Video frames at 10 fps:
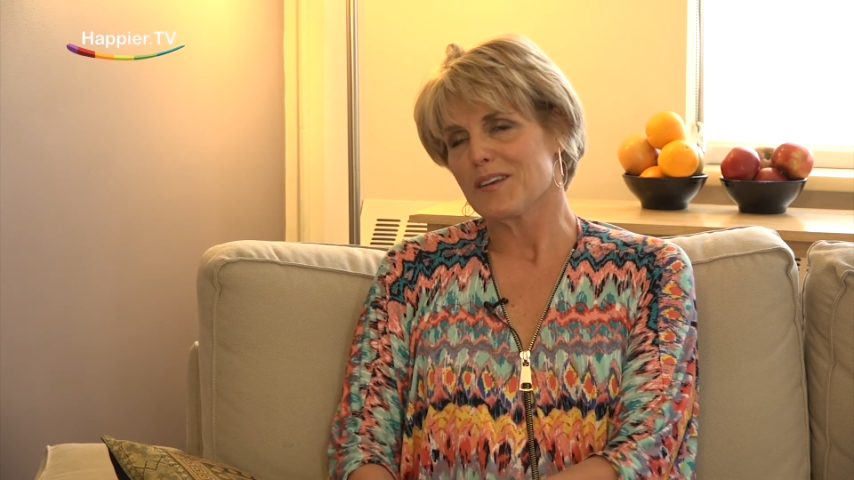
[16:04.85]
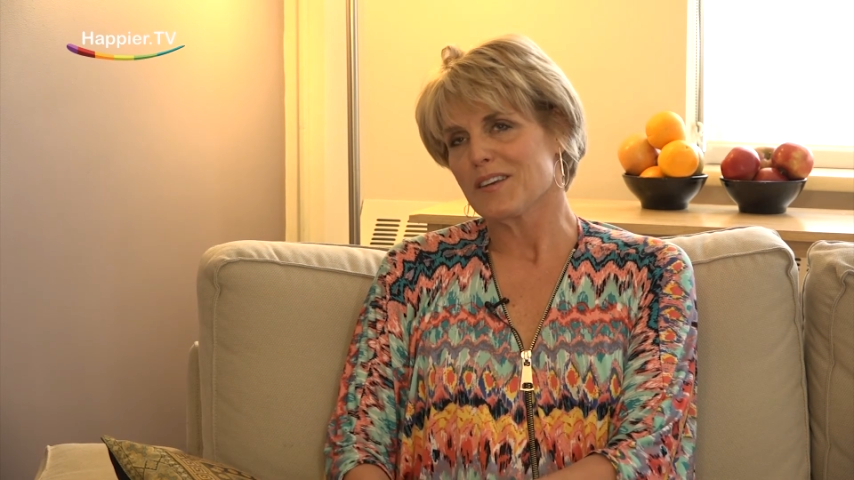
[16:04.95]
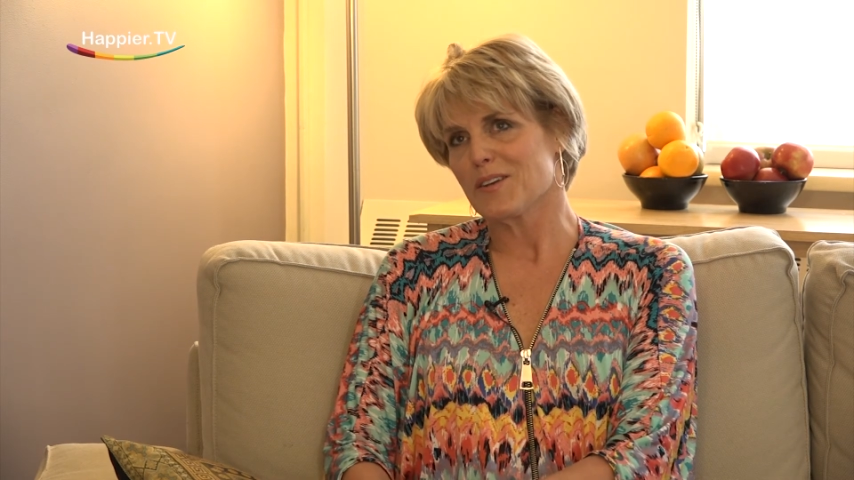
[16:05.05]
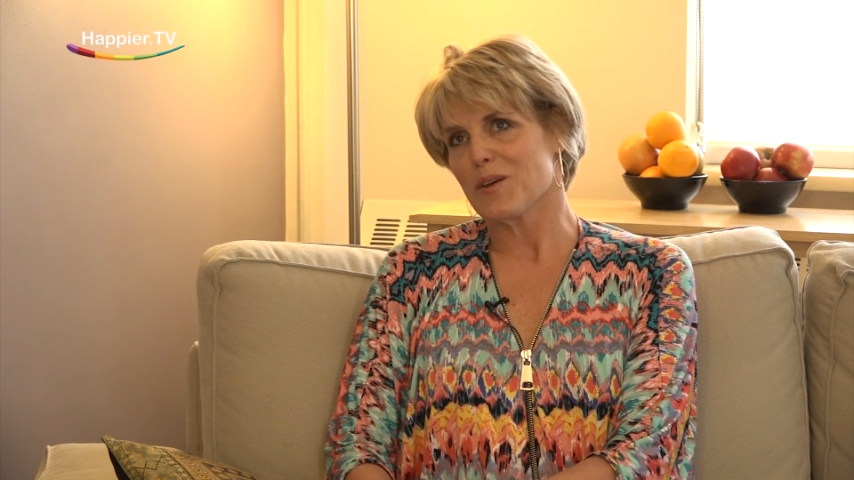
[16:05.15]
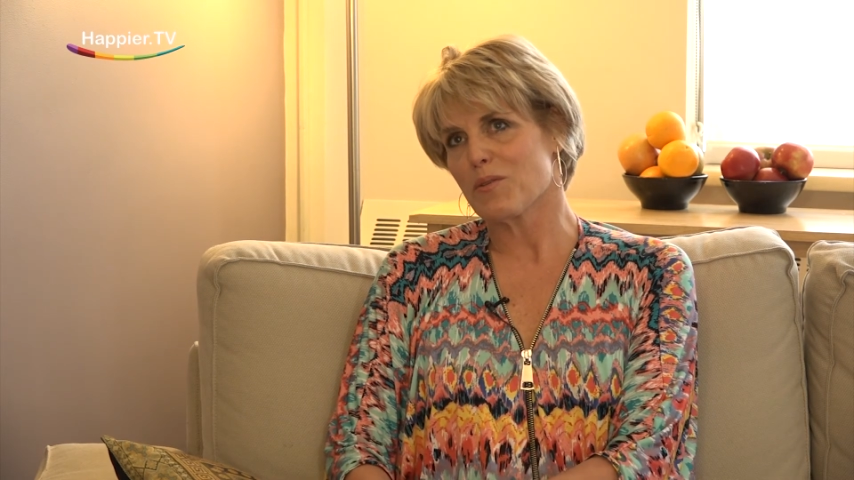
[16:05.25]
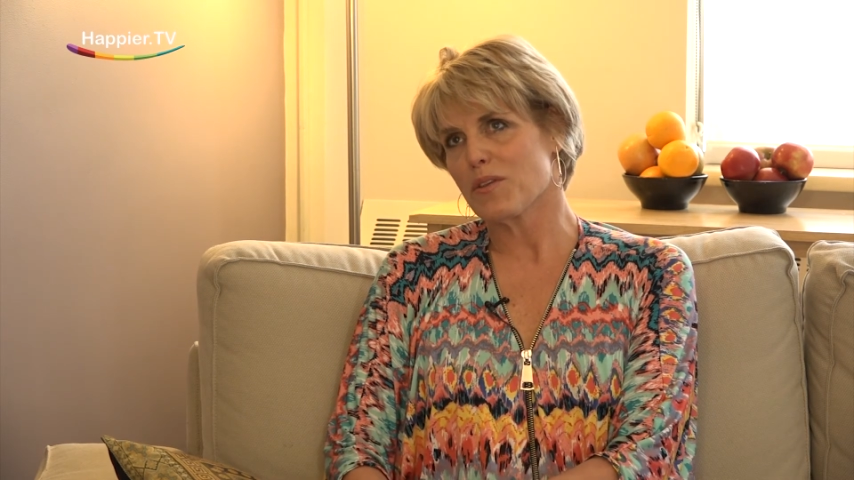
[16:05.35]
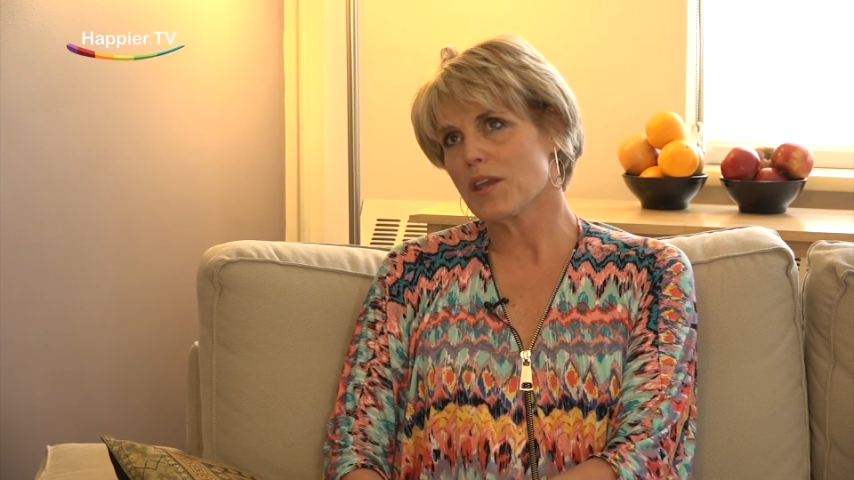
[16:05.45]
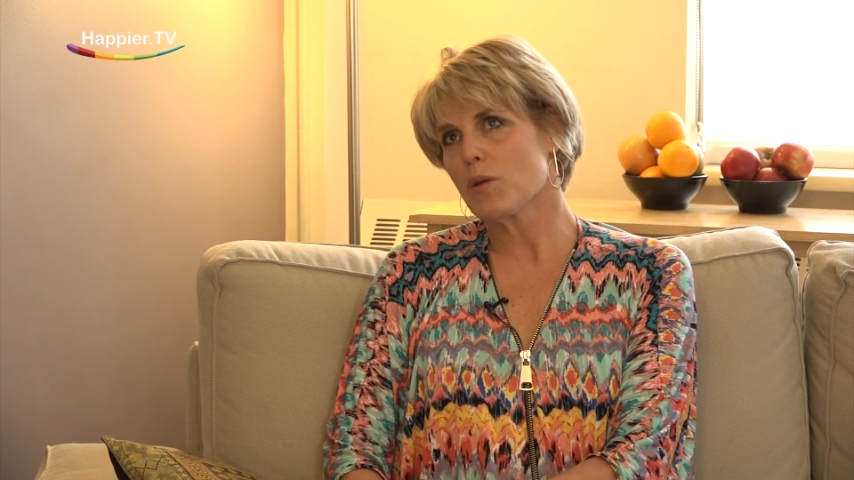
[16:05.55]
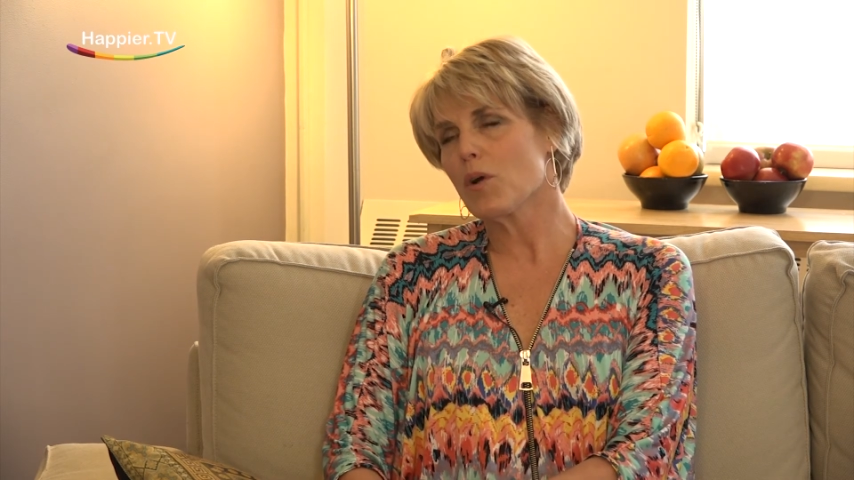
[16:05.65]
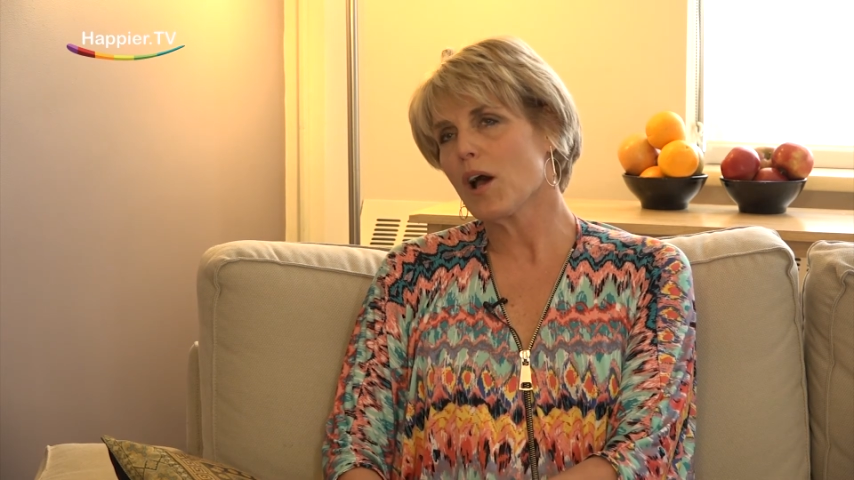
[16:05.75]
you know,
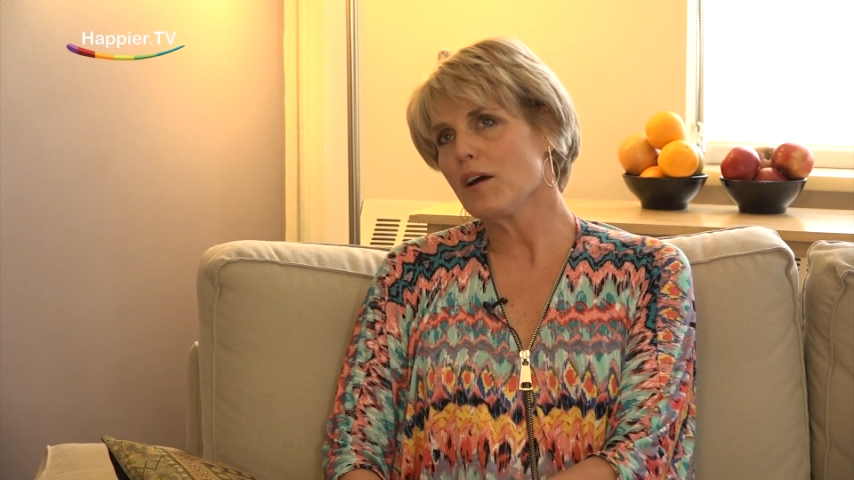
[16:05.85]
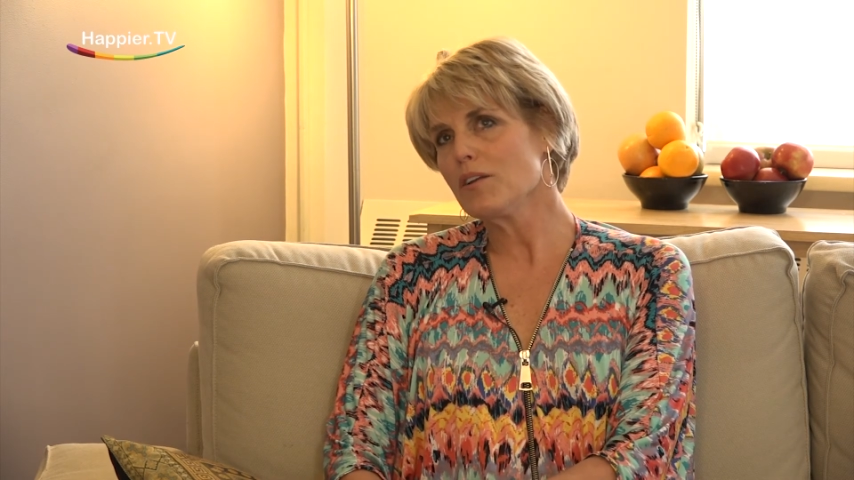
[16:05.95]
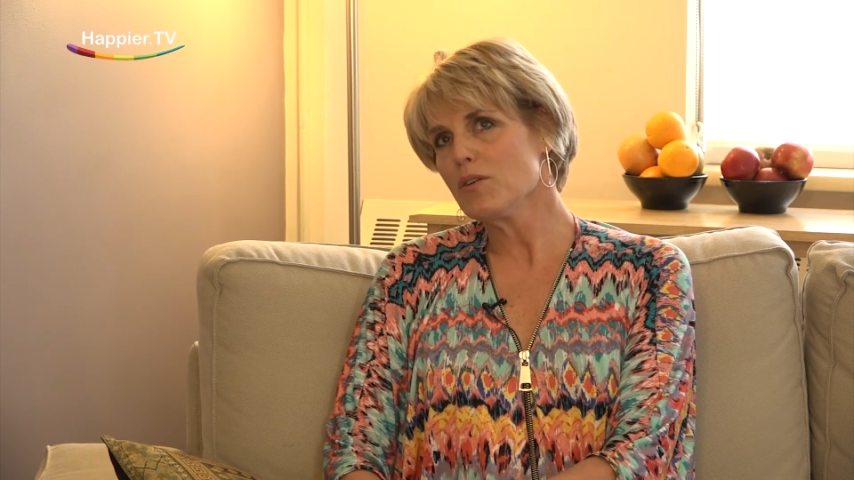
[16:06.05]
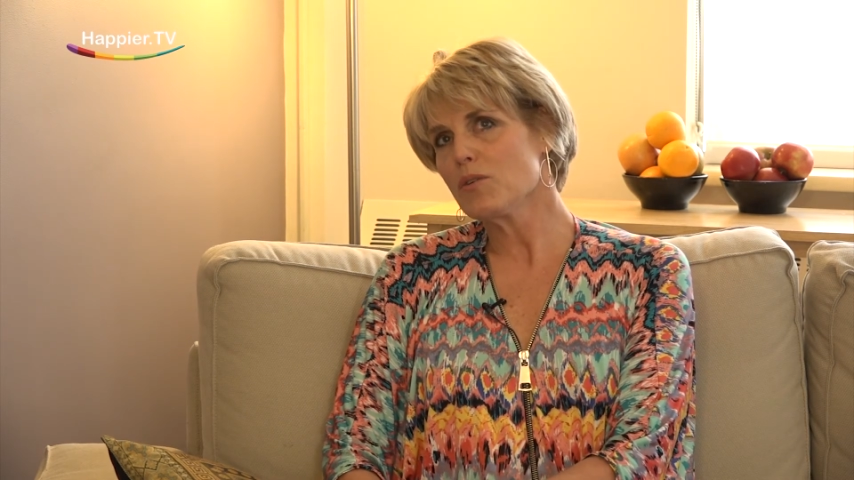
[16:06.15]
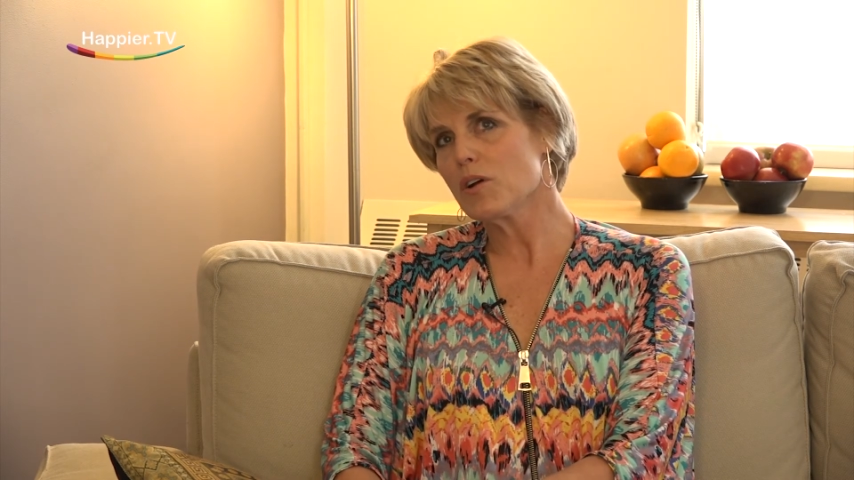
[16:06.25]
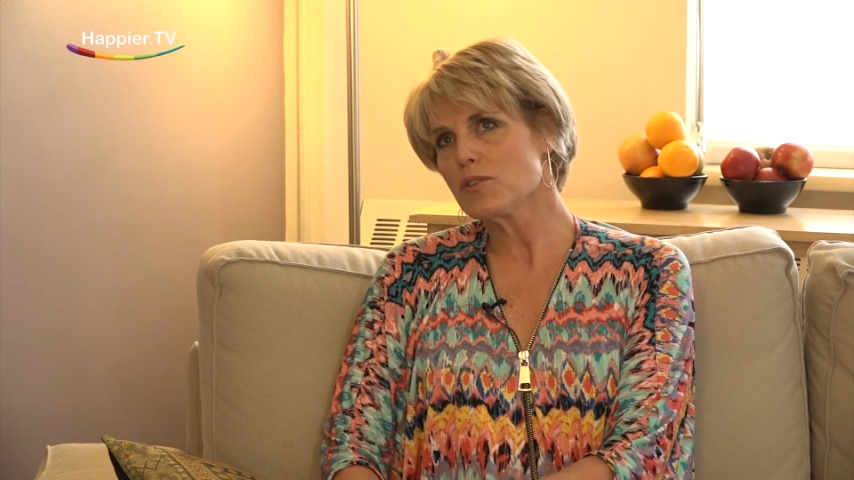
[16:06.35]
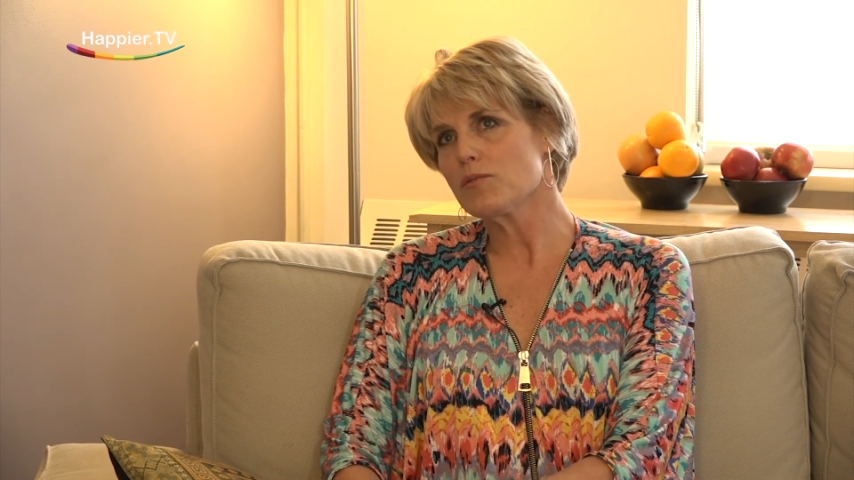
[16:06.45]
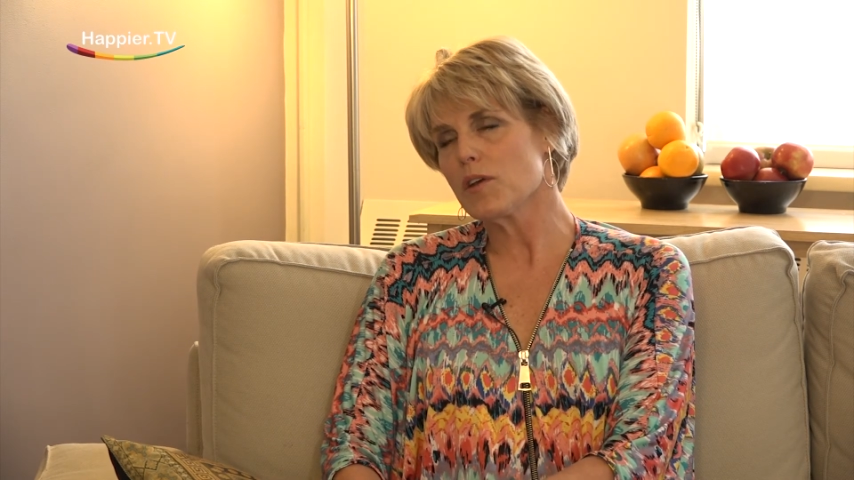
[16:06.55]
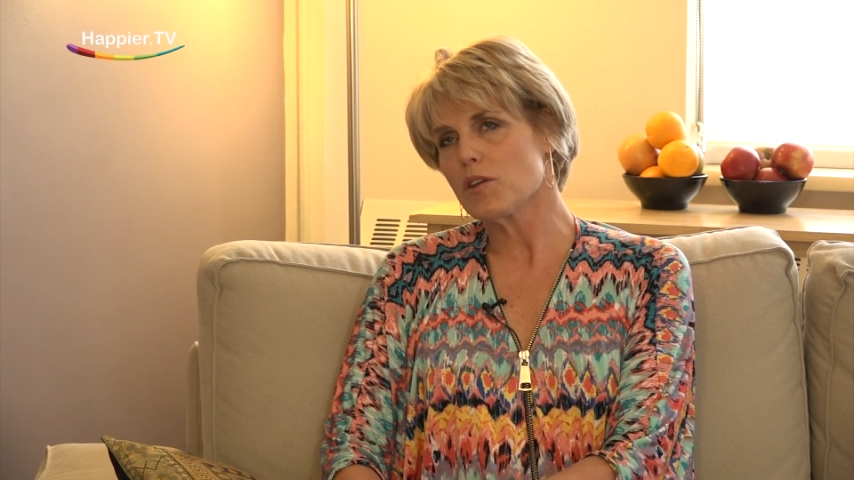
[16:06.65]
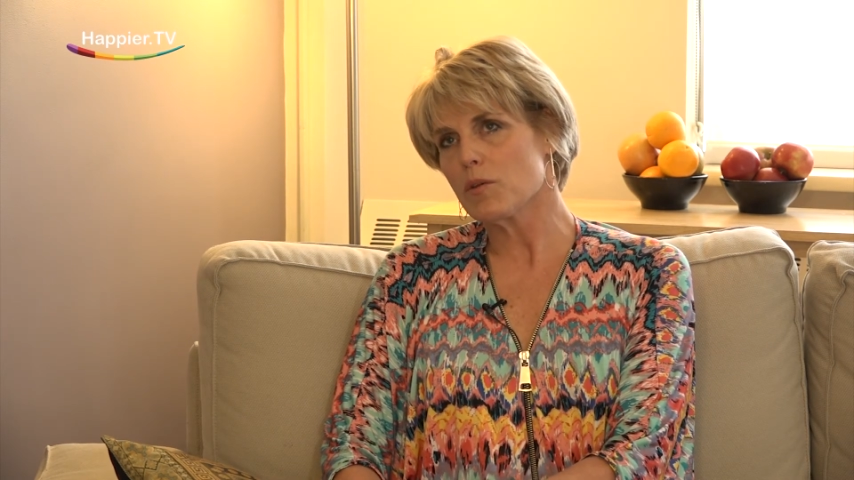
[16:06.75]
thinking, well, how do you
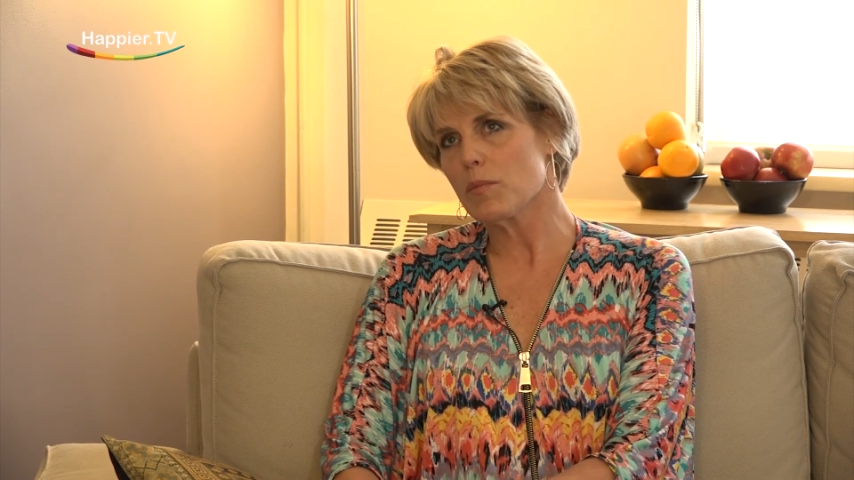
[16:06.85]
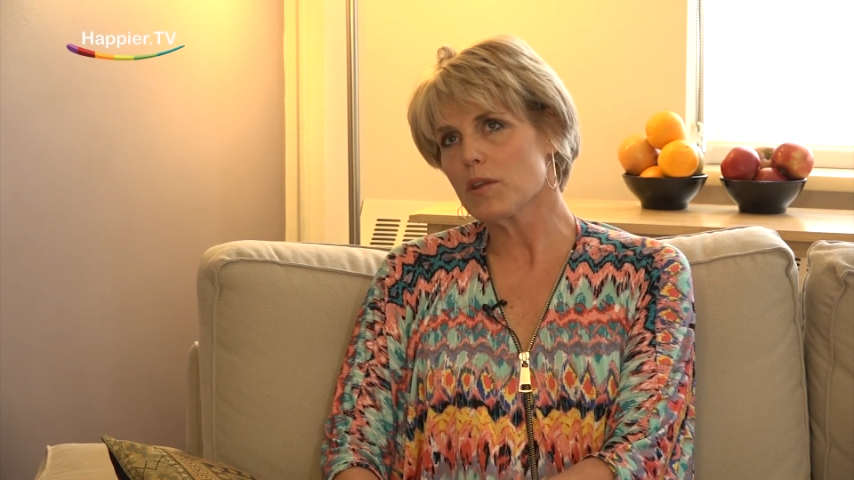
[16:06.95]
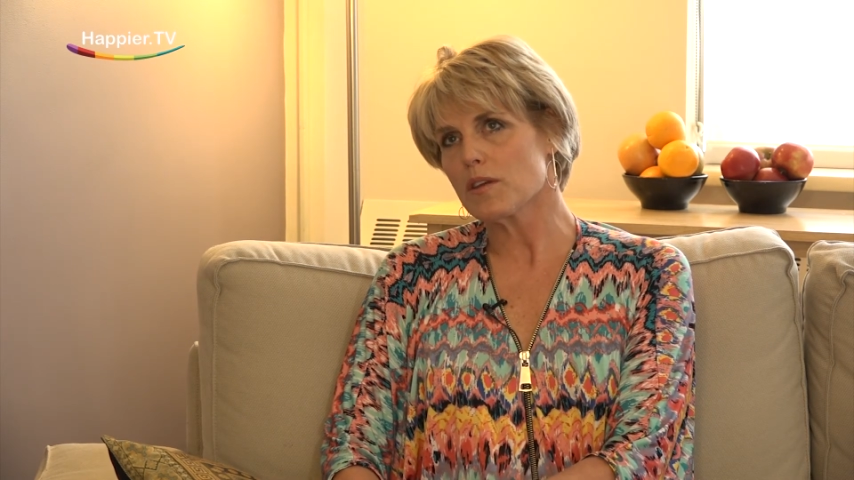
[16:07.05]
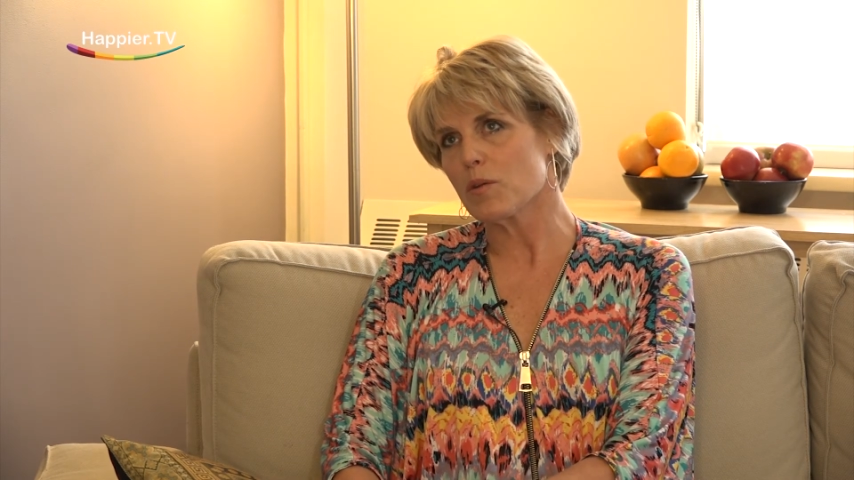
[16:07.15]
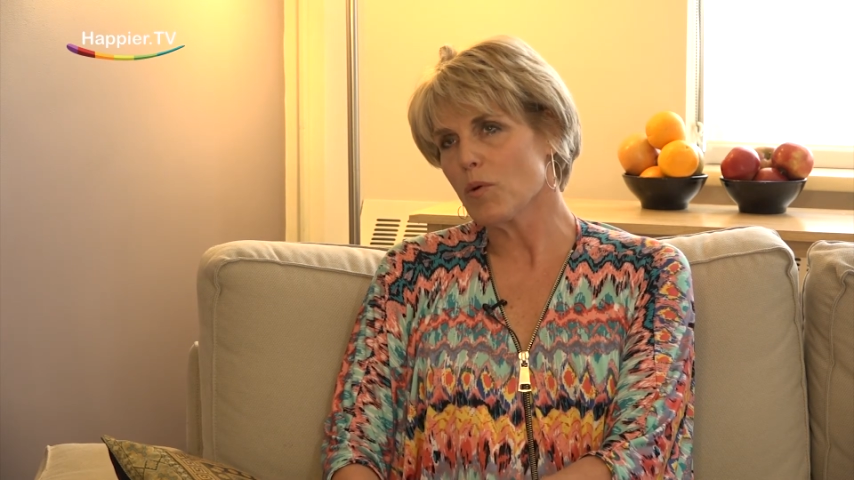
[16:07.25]
cultivate humility?